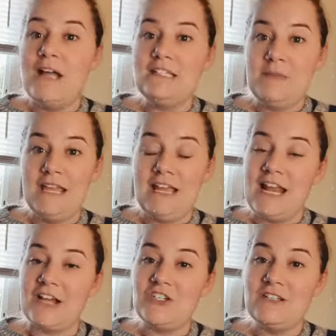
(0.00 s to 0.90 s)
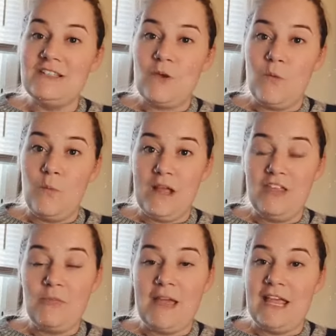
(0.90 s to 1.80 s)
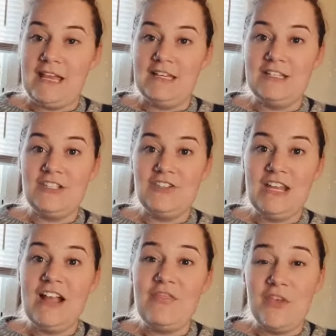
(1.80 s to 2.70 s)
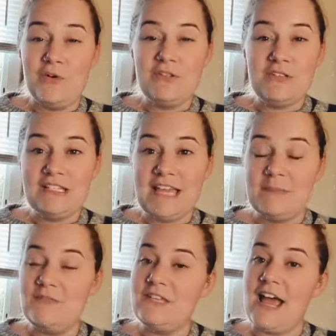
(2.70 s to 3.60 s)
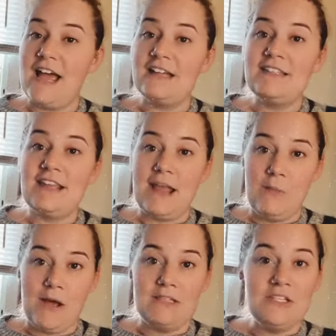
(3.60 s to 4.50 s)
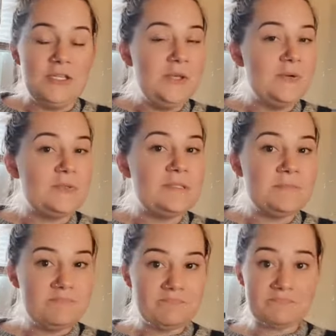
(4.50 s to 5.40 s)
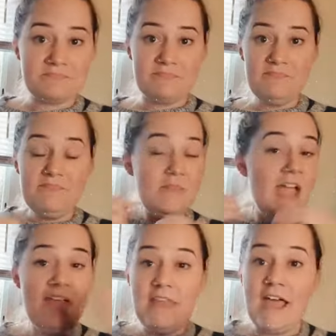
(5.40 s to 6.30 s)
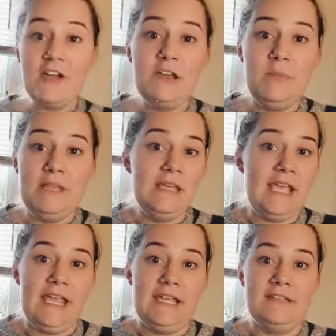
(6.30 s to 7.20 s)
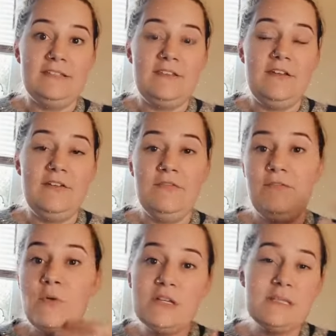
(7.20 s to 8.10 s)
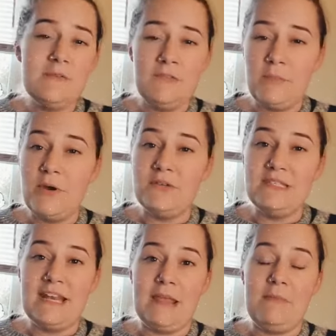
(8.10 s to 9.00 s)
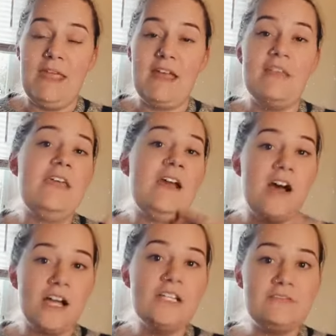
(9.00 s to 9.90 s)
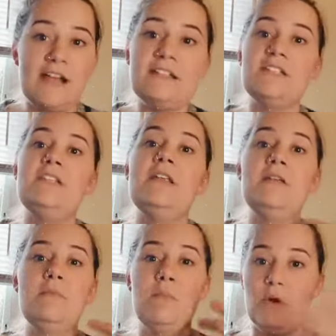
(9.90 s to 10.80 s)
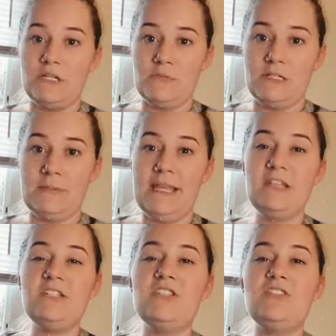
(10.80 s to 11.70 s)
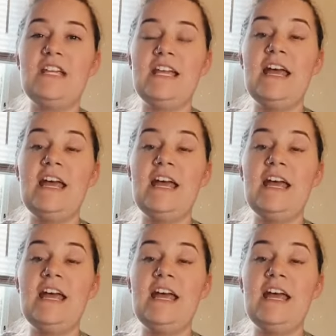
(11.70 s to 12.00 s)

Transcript: to make connections with my industry, those are the types of tags that I want to use. And that could be the case for some of the posts that I make. They are directed more towards my industry